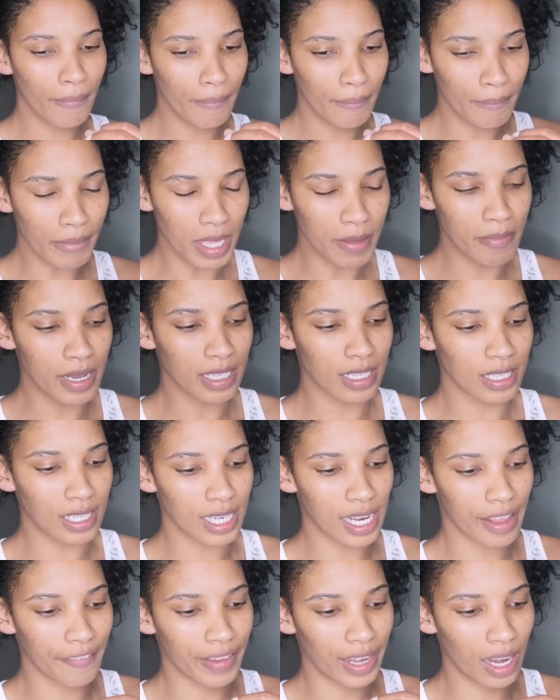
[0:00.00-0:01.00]
me
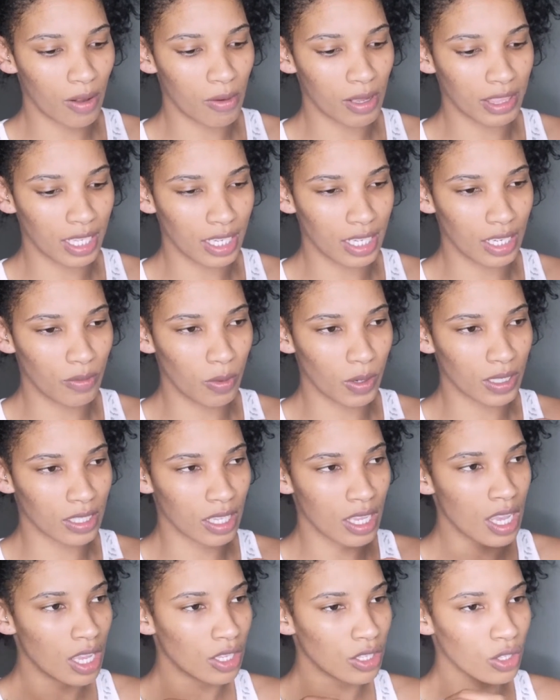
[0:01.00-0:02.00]
personally, I feel like what they did was
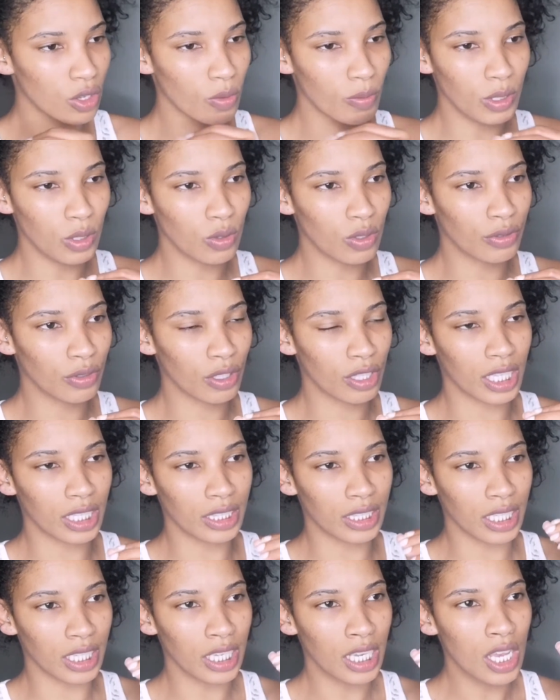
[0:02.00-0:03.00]
so beautiful that
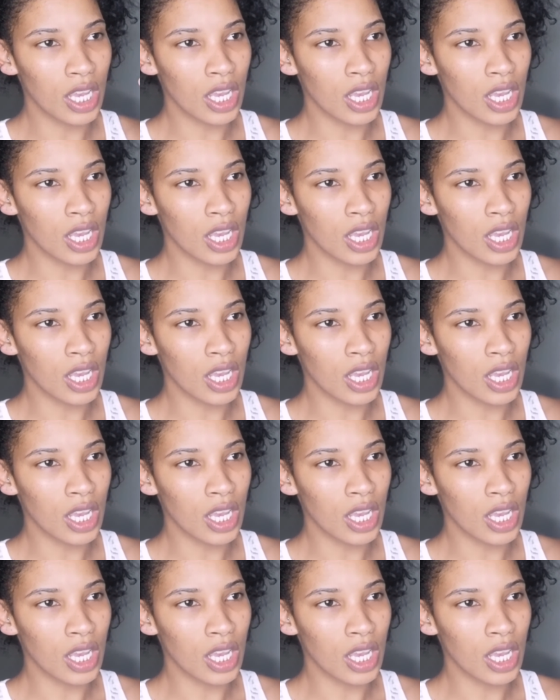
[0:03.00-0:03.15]
they